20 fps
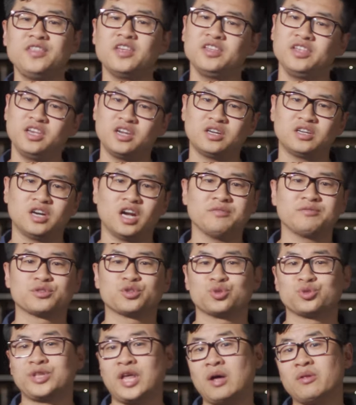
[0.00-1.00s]
the year of
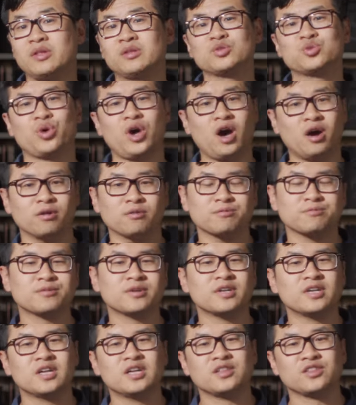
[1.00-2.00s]
2012,
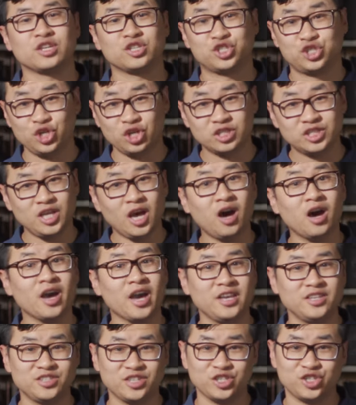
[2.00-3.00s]
the Zhejiang
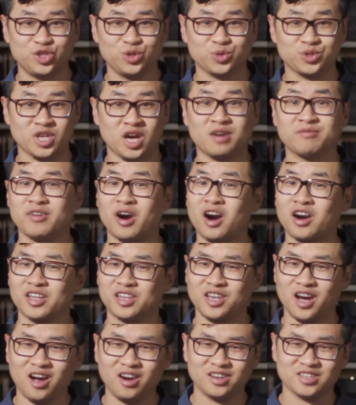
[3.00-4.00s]
Institute of
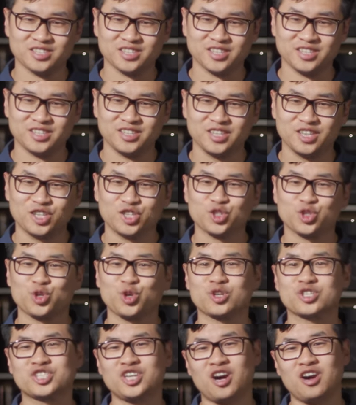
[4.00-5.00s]
Archeology
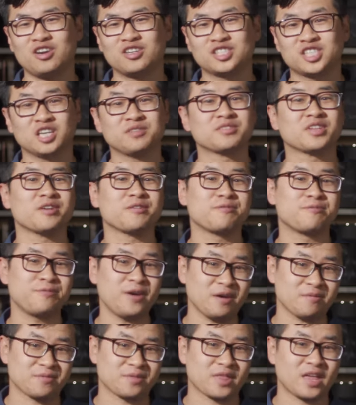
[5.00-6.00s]
took charge of the
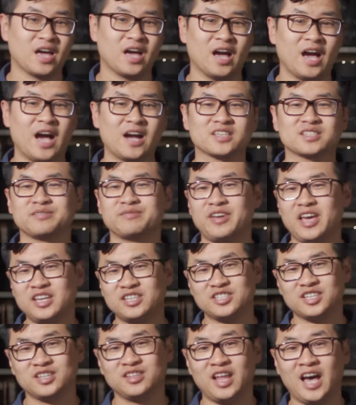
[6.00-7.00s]
fifth
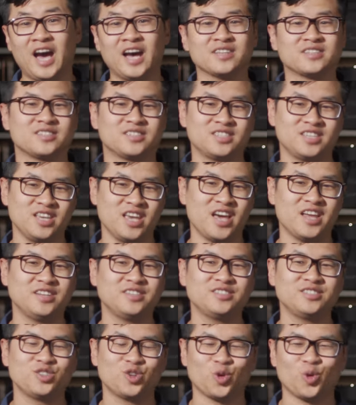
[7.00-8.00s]
excavation at
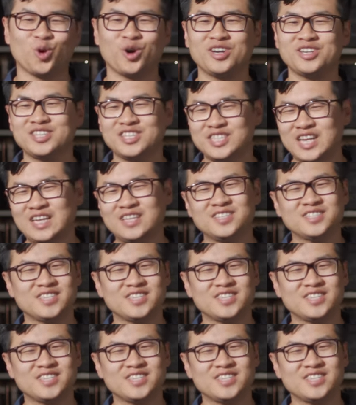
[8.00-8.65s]
Tian Luo Shan